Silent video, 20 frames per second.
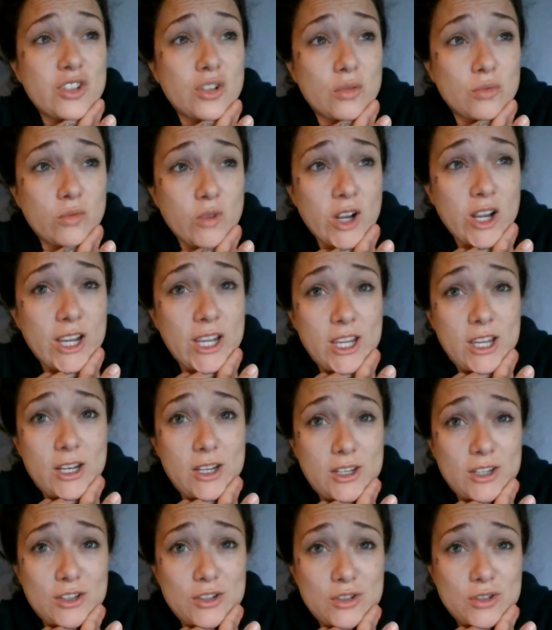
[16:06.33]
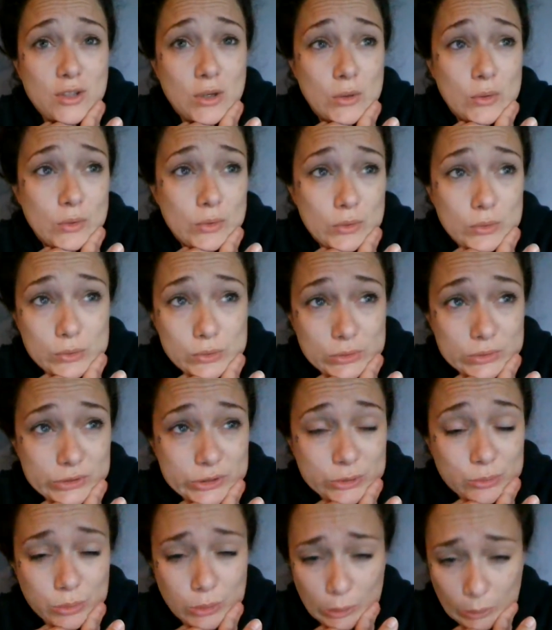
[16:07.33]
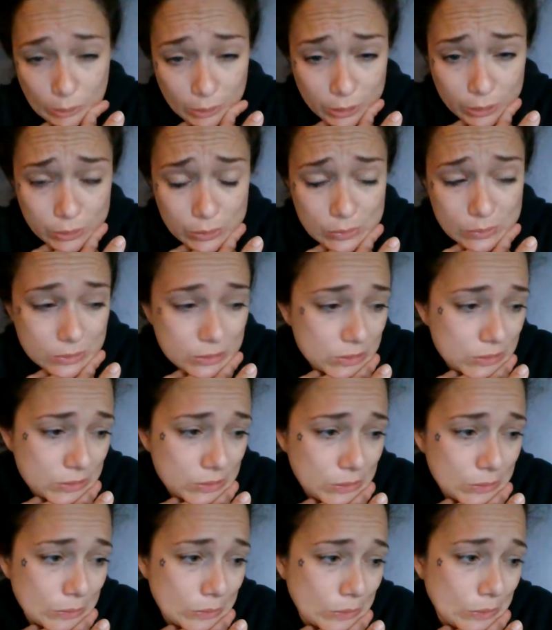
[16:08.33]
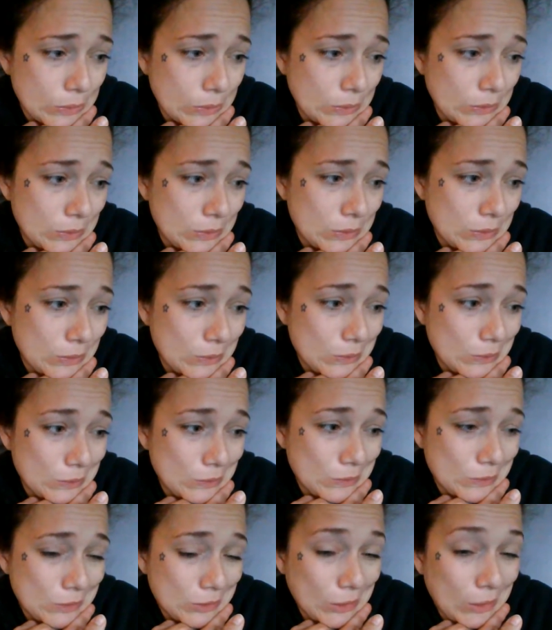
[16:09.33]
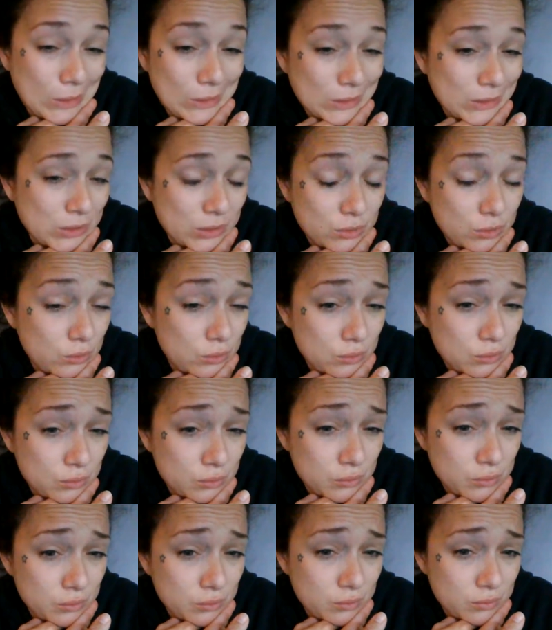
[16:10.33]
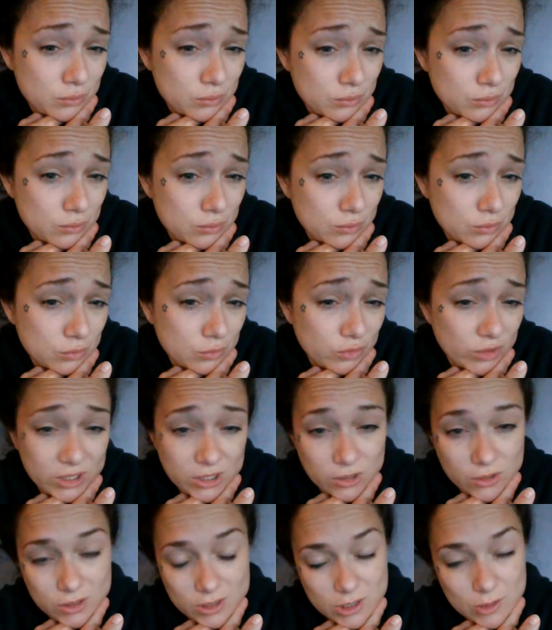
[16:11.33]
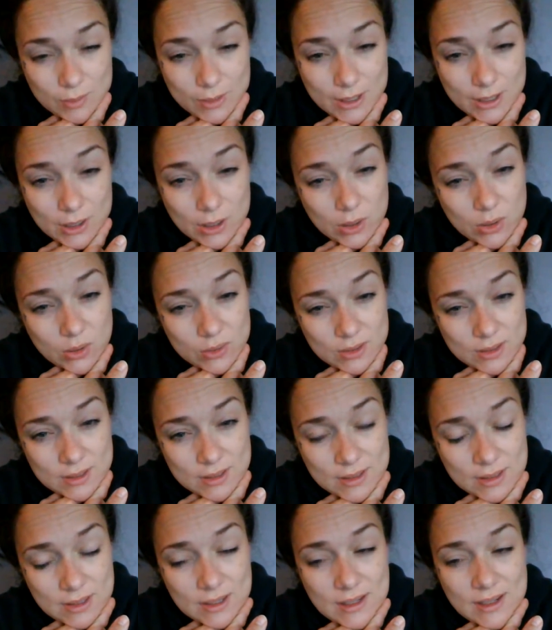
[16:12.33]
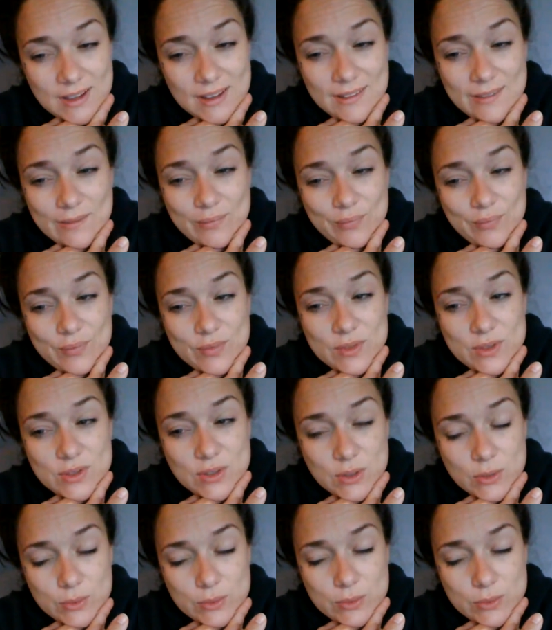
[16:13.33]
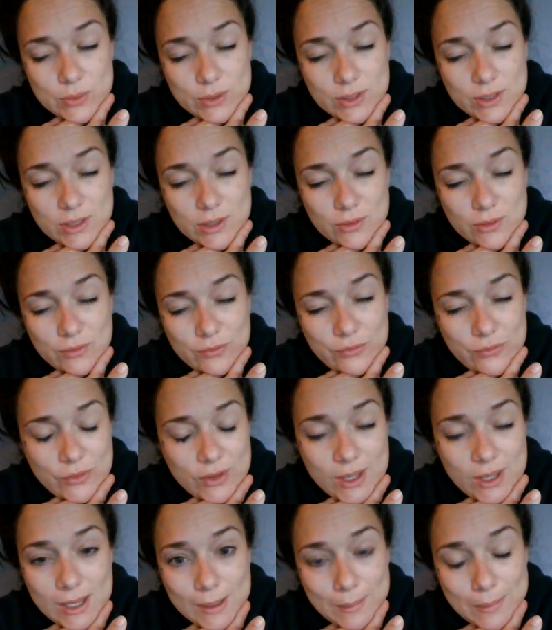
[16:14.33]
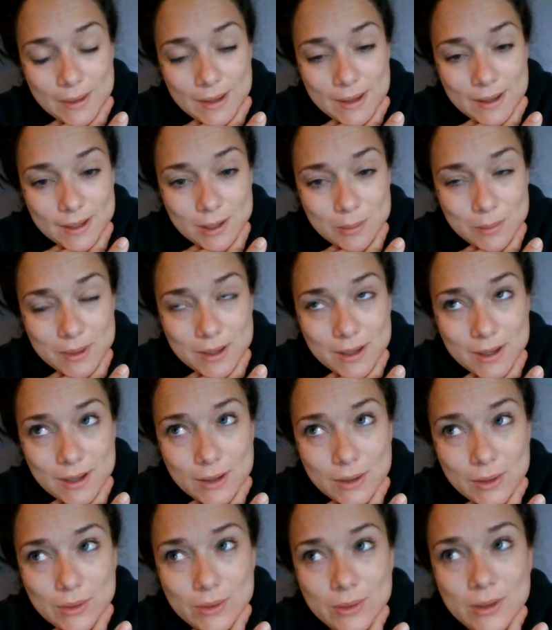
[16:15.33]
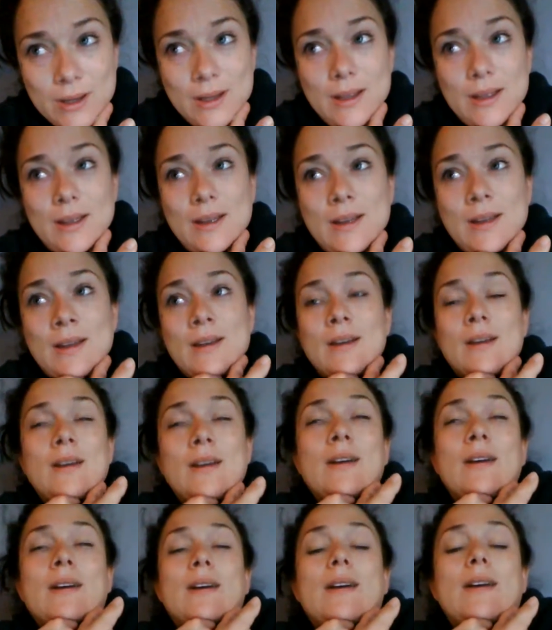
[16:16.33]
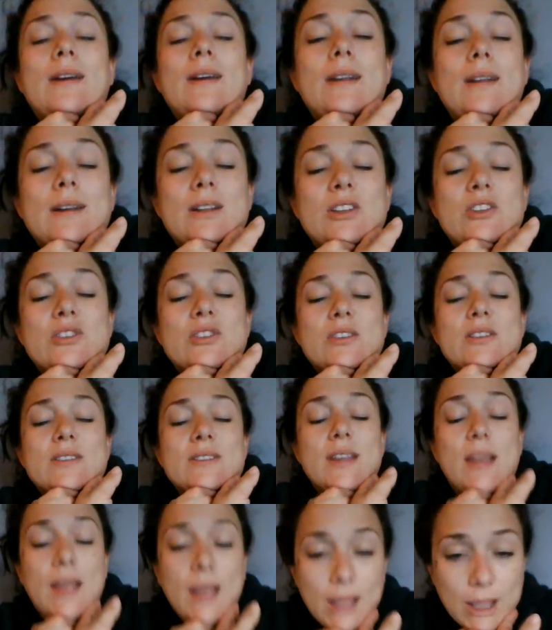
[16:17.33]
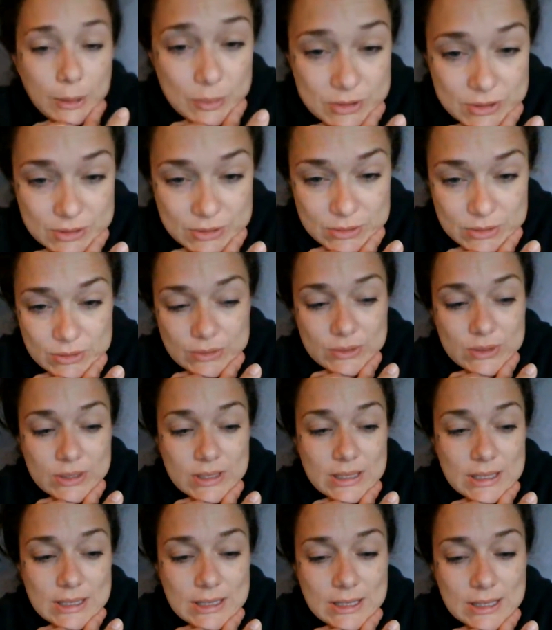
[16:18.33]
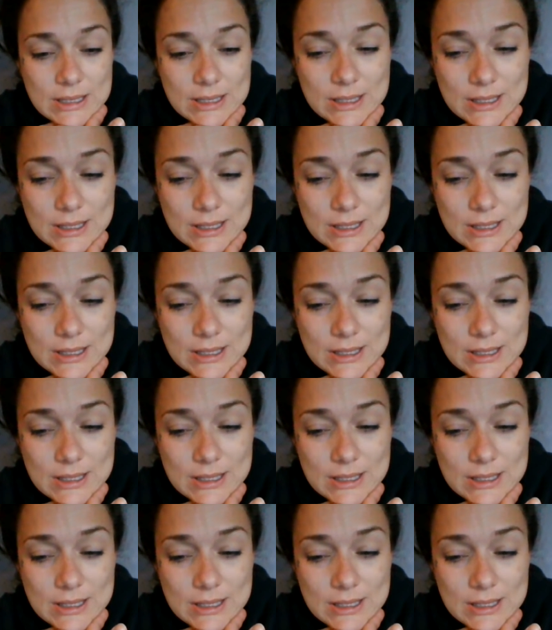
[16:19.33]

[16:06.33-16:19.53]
write, so cool to promote, so cool to talk to readers about, so cool to hear feedback about, and I just absolutely